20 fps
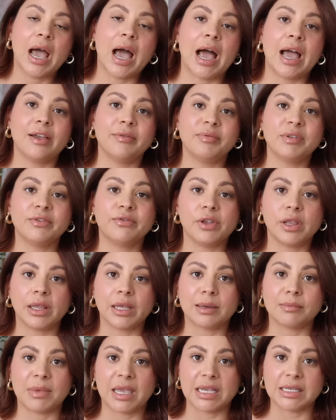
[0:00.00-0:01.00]
I've been
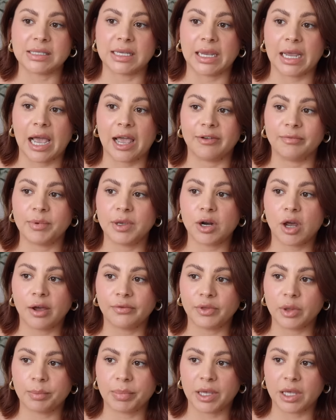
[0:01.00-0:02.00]
feeling amazing. I've been
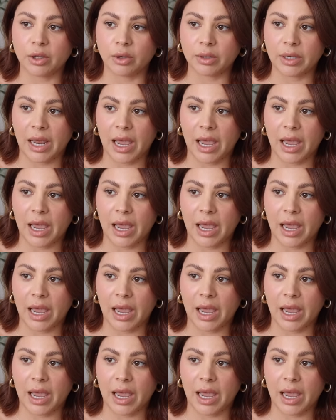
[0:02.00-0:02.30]
off the pill